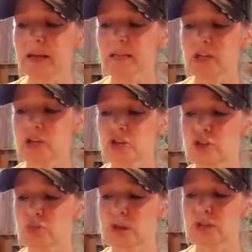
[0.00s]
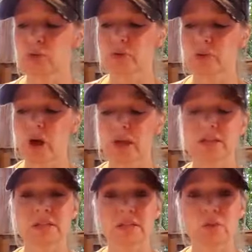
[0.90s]
continues to race with
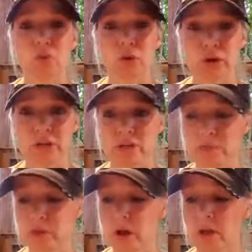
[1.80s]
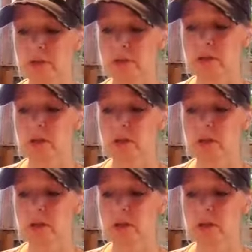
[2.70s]
thoughts, even worrisome thoughts,